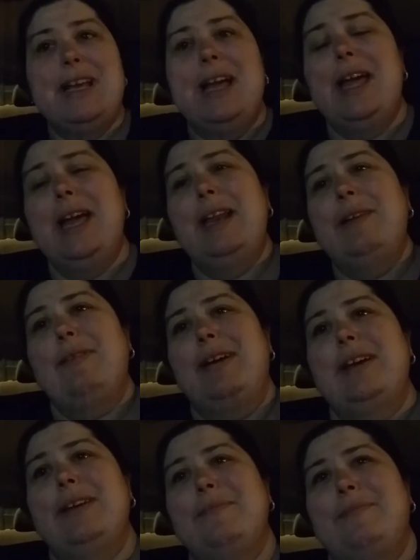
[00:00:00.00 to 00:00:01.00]

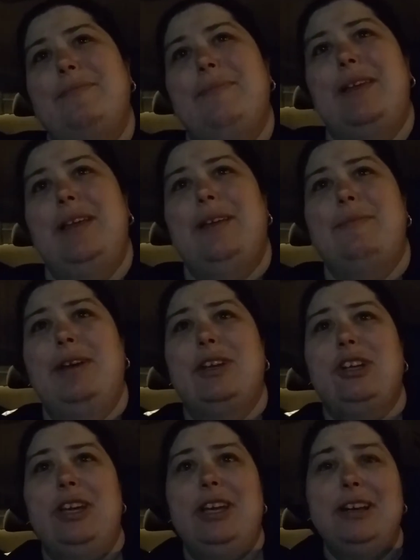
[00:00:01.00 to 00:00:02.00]
Anyway, Make
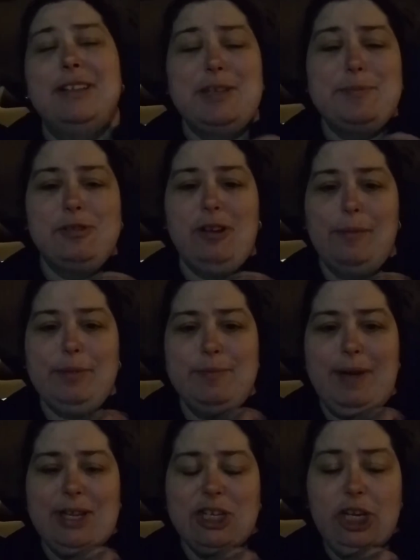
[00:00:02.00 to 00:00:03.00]
sure y'all subscribe to
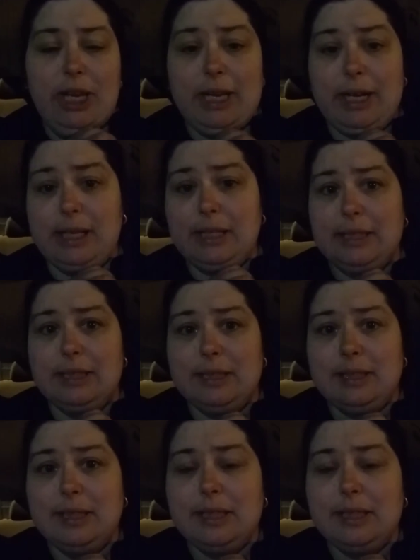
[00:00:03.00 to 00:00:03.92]
my channel.